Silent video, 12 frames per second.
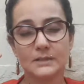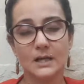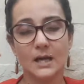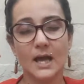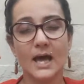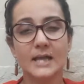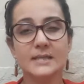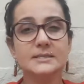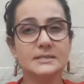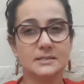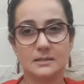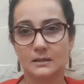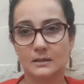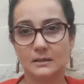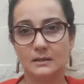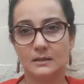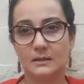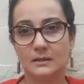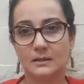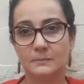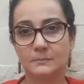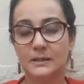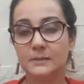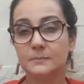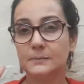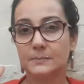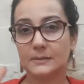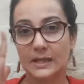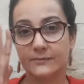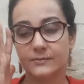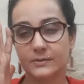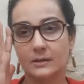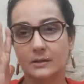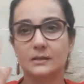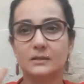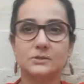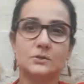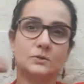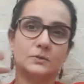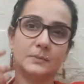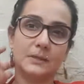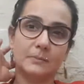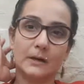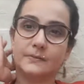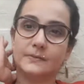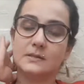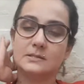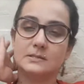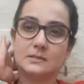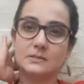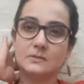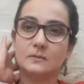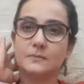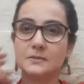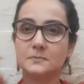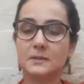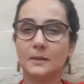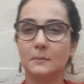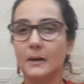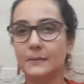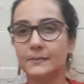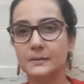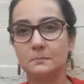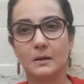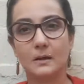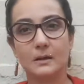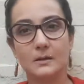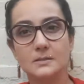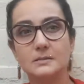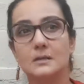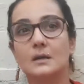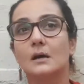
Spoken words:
hands. Many people have told me about this, and it's always been about the Mars.